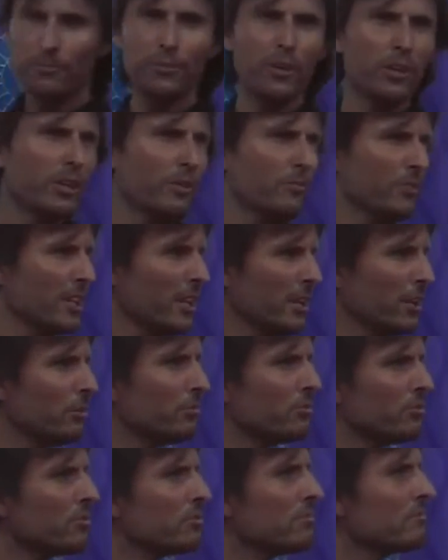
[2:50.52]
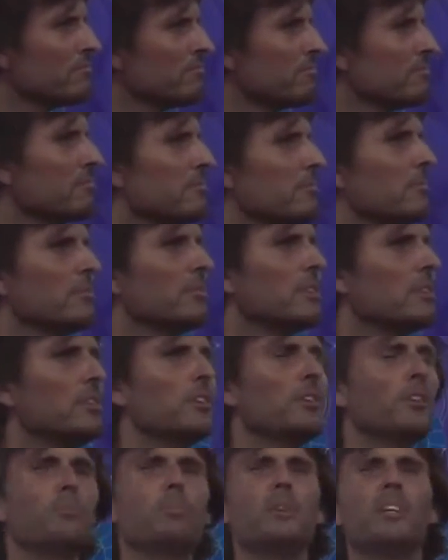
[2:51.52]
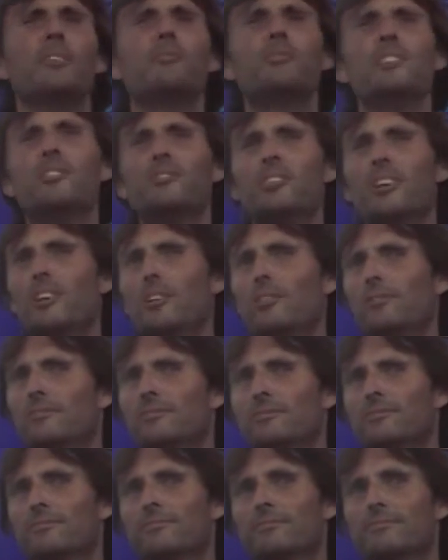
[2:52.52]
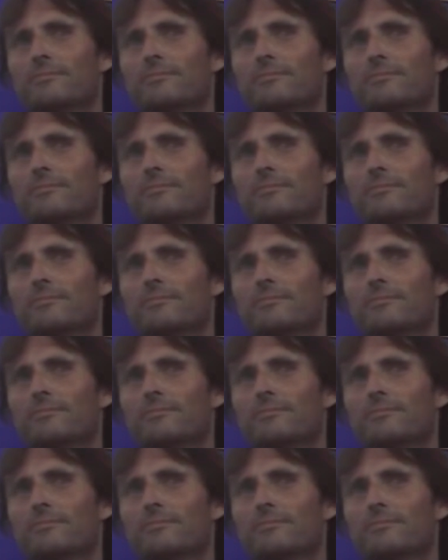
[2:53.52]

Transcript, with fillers: You've heard of the hells? Who believes there's a hell?